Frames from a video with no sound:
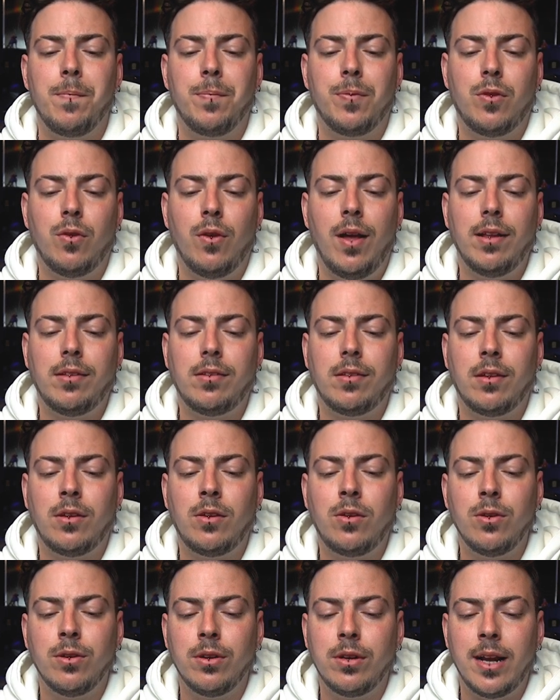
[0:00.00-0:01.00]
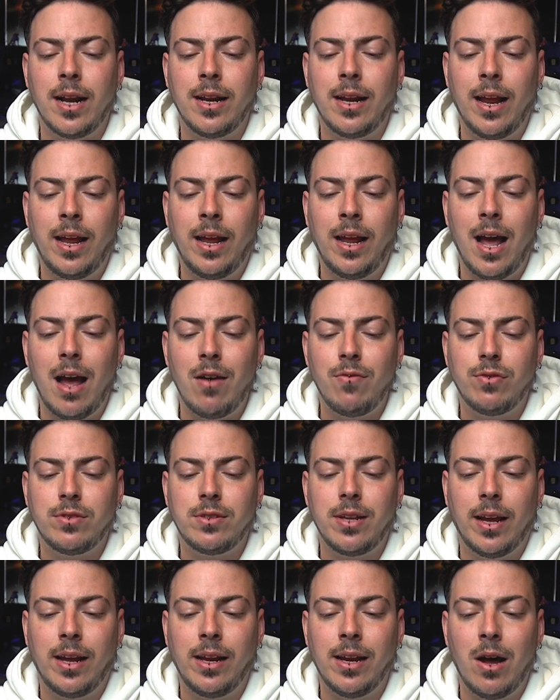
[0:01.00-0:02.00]
So that's good that they have
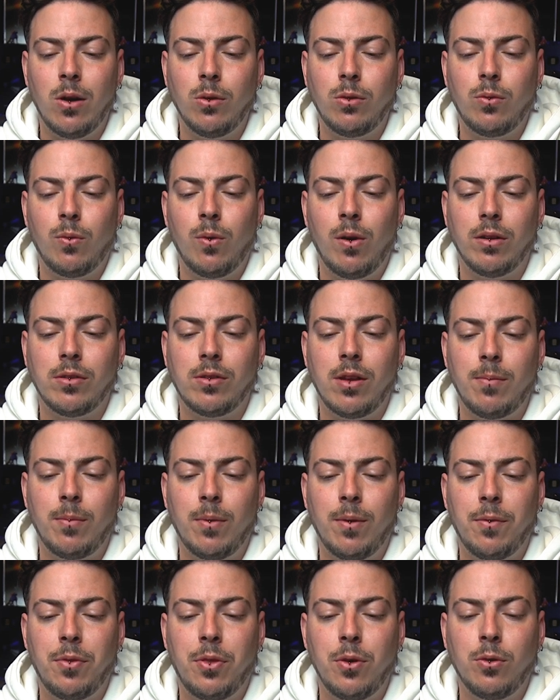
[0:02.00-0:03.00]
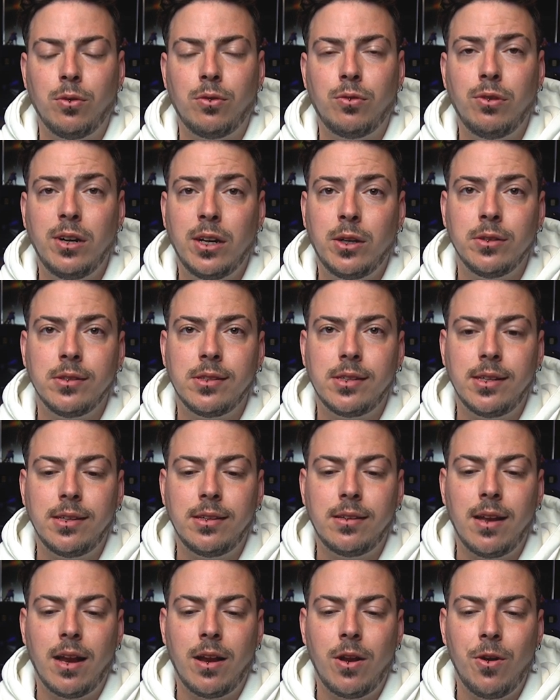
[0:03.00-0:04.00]
taken out some of those
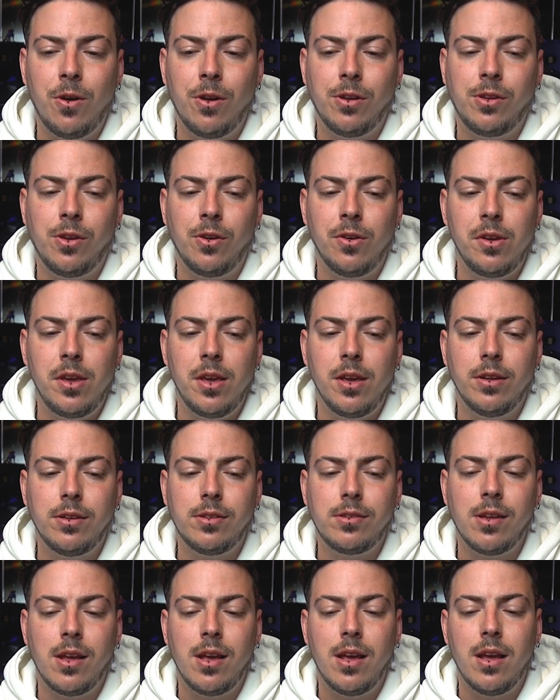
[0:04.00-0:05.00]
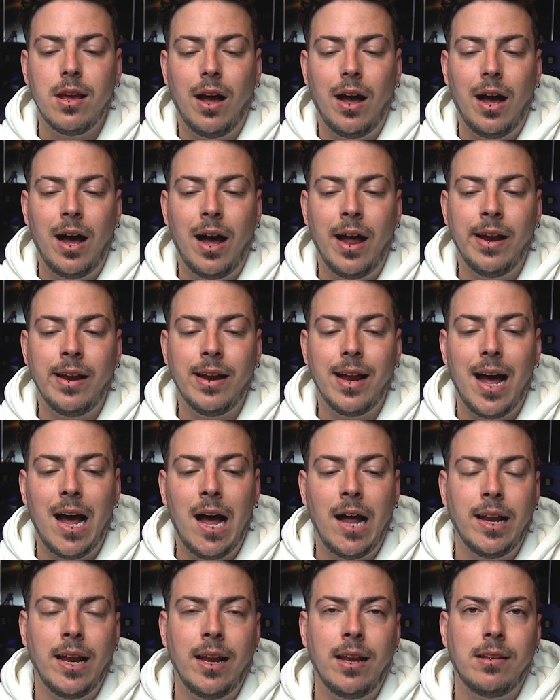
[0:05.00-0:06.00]
frequencies that hurt your ears and
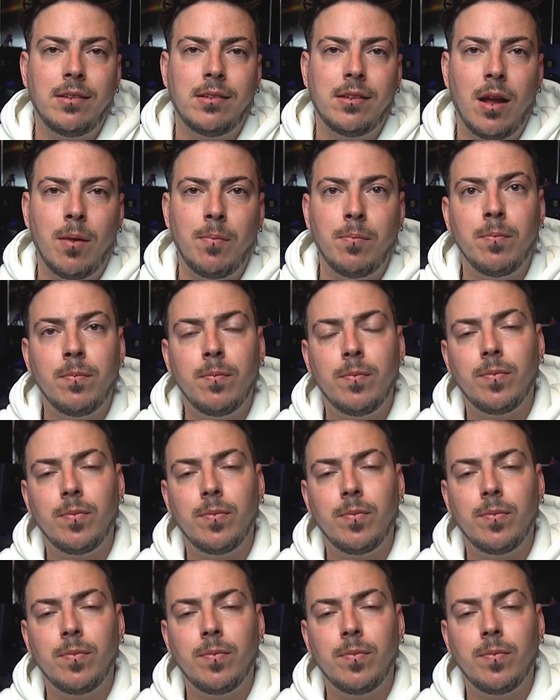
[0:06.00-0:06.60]
added some